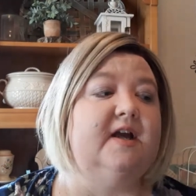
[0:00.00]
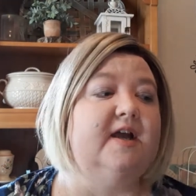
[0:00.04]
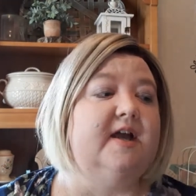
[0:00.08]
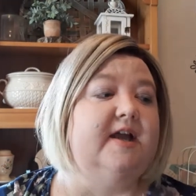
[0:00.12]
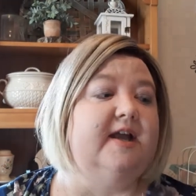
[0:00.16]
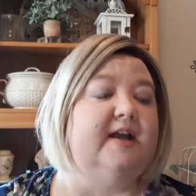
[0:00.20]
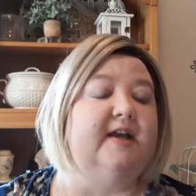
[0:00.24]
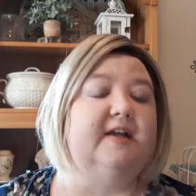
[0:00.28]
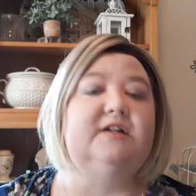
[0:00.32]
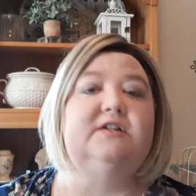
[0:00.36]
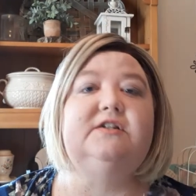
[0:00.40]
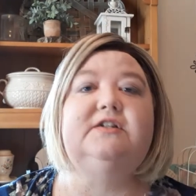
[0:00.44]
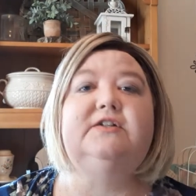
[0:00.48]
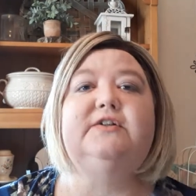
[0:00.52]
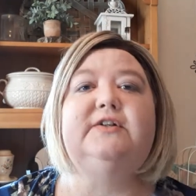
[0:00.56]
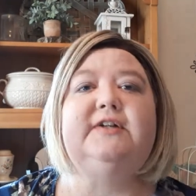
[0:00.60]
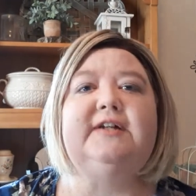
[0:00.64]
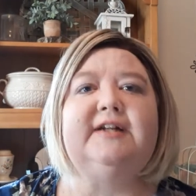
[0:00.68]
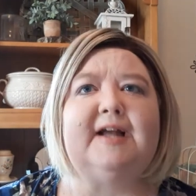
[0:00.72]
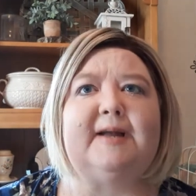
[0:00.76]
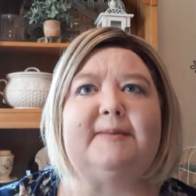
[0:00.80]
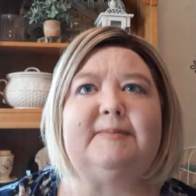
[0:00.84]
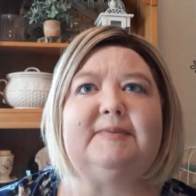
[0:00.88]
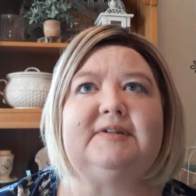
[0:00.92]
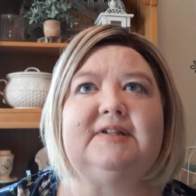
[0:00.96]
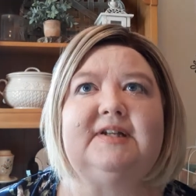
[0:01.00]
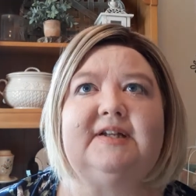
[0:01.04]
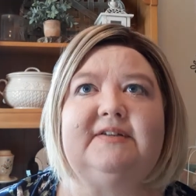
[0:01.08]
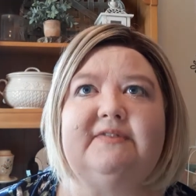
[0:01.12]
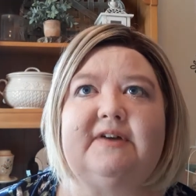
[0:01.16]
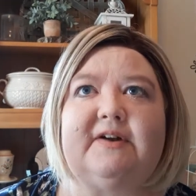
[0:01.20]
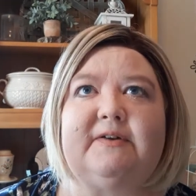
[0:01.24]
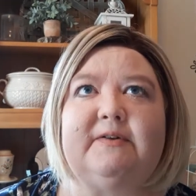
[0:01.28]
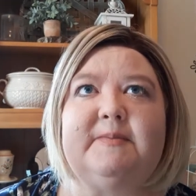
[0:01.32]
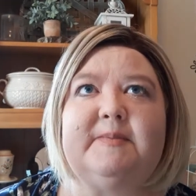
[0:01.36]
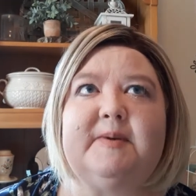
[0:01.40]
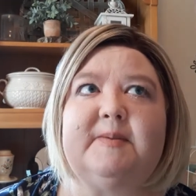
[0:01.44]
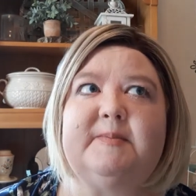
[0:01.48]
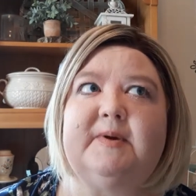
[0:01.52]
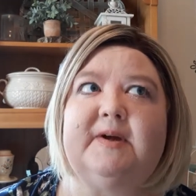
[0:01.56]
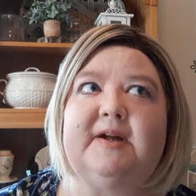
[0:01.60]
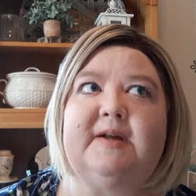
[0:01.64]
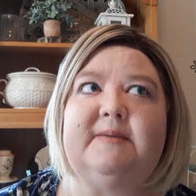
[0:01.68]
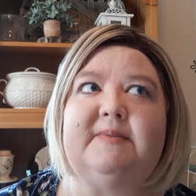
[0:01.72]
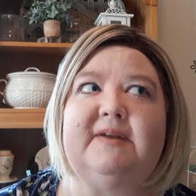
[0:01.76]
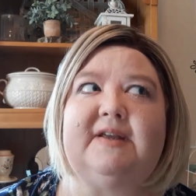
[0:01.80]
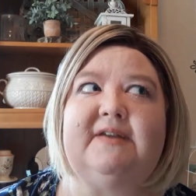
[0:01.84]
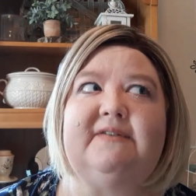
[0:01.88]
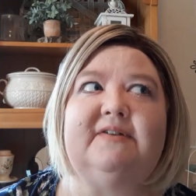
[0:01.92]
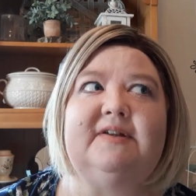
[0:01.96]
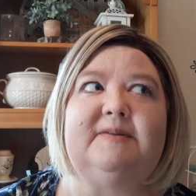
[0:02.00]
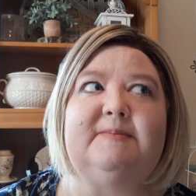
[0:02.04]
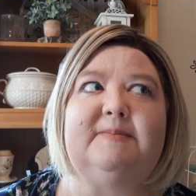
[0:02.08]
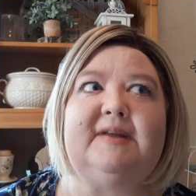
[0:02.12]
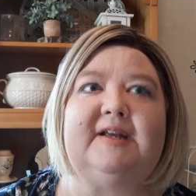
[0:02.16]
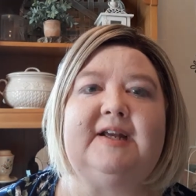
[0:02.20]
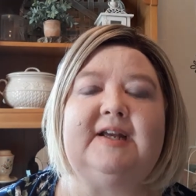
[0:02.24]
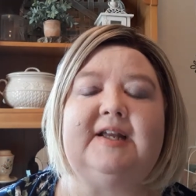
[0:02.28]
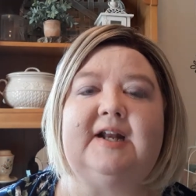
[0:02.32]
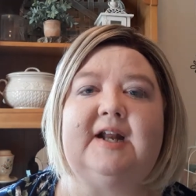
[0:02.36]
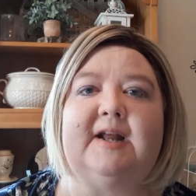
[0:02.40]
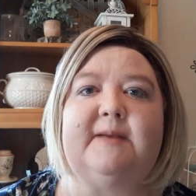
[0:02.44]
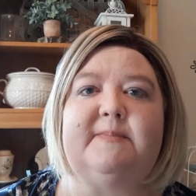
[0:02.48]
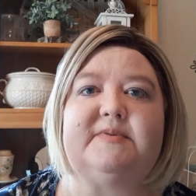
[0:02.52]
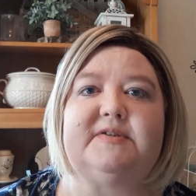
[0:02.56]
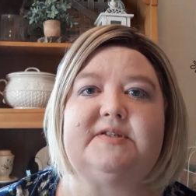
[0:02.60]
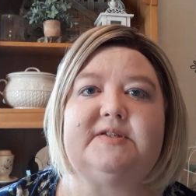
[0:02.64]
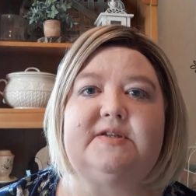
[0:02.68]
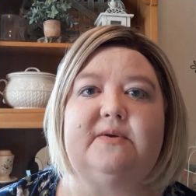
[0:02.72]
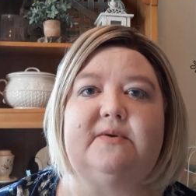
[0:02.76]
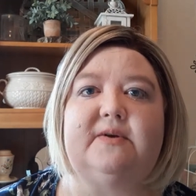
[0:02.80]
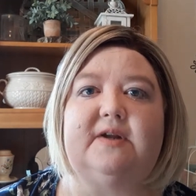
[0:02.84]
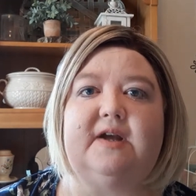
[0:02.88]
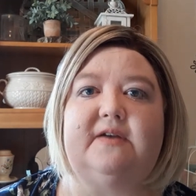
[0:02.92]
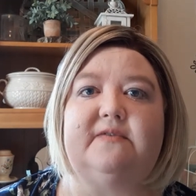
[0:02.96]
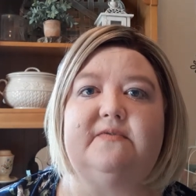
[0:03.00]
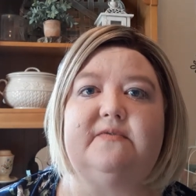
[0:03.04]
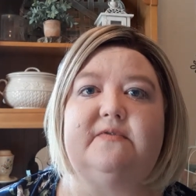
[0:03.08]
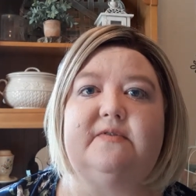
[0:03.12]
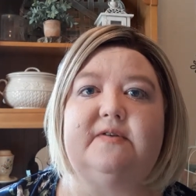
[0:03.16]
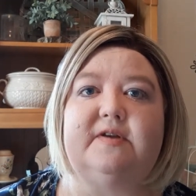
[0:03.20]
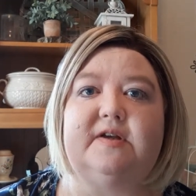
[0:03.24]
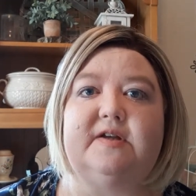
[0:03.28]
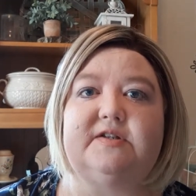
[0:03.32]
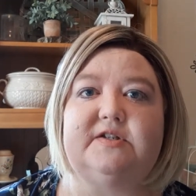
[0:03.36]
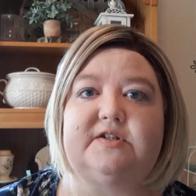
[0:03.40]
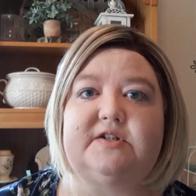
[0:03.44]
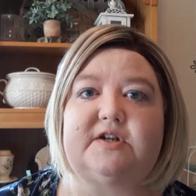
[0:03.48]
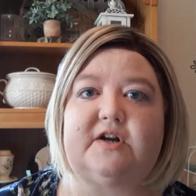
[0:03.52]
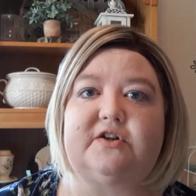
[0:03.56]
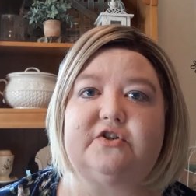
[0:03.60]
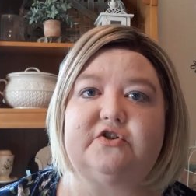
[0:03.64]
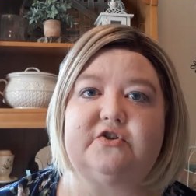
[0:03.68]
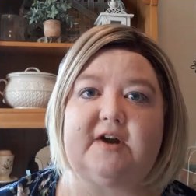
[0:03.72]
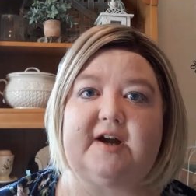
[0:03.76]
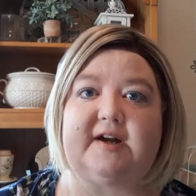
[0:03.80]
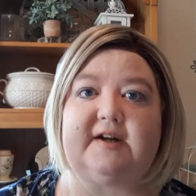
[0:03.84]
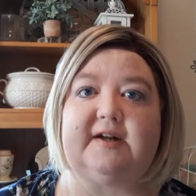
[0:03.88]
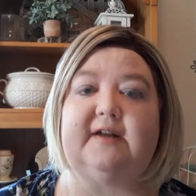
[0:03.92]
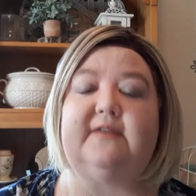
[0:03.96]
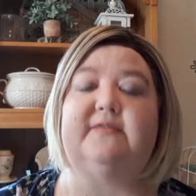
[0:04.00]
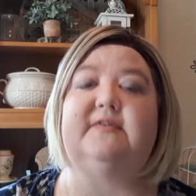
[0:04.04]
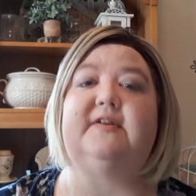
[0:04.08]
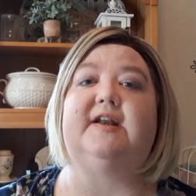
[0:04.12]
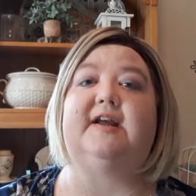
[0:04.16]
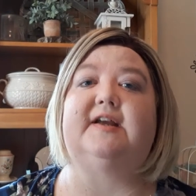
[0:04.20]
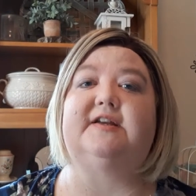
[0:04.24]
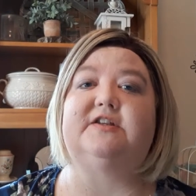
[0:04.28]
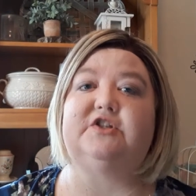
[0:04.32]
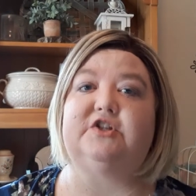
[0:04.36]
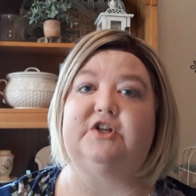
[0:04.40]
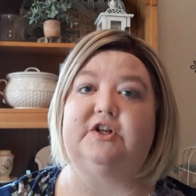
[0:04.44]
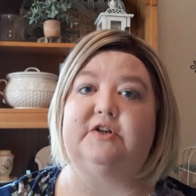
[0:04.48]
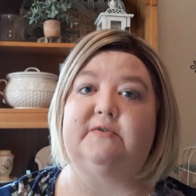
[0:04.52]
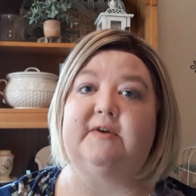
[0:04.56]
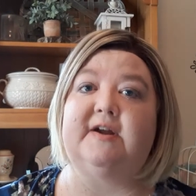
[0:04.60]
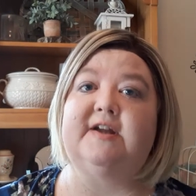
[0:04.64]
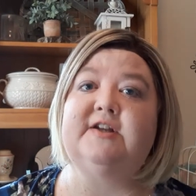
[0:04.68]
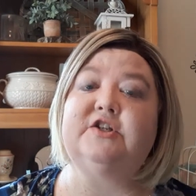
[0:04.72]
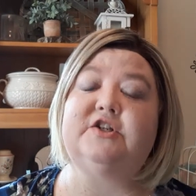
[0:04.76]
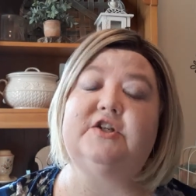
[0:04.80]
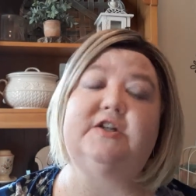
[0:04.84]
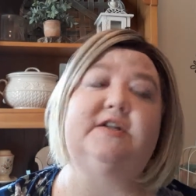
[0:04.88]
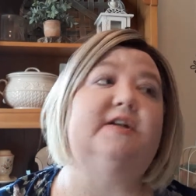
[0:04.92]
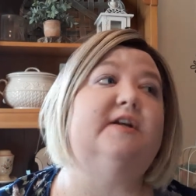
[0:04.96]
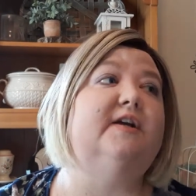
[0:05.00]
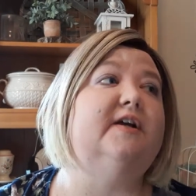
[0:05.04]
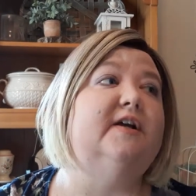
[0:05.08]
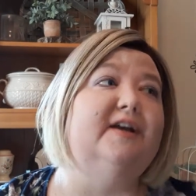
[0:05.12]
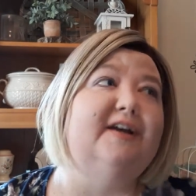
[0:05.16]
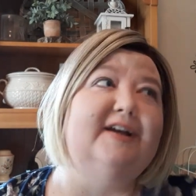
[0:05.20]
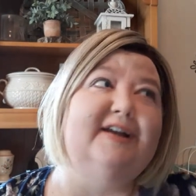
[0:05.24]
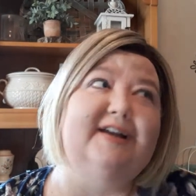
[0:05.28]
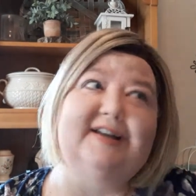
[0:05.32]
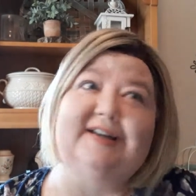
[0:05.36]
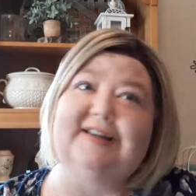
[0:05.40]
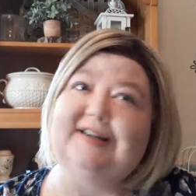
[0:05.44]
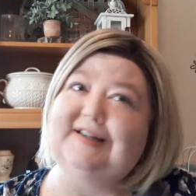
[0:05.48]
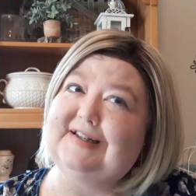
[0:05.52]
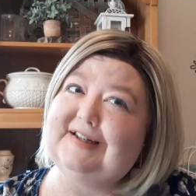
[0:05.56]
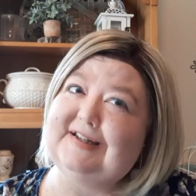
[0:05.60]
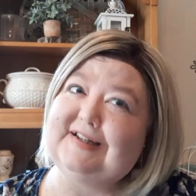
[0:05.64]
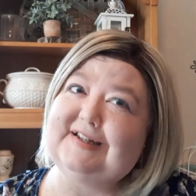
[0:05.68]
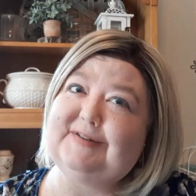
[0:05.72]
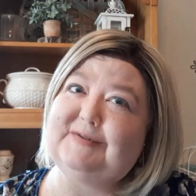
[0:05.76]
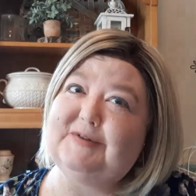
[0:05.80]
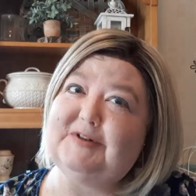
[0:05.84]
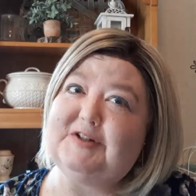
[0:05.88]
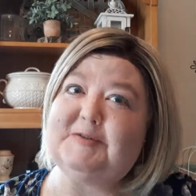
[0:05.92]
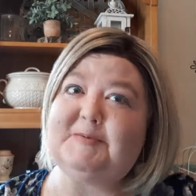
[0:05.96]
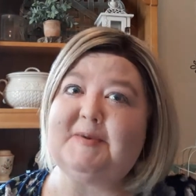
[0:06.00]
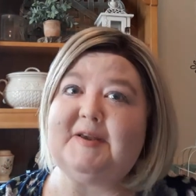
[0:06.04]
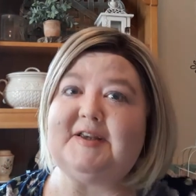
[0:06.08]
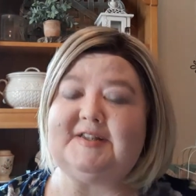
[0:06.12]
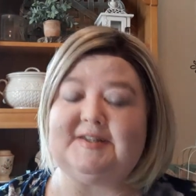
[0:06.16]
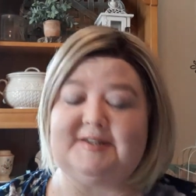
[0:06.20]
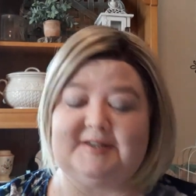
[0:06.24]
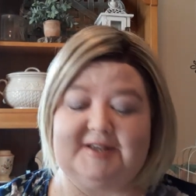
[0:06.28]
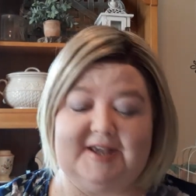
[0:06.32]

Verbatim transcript: including, I believe, I remember him even being an episode of Star Trek The Next Generation, which makes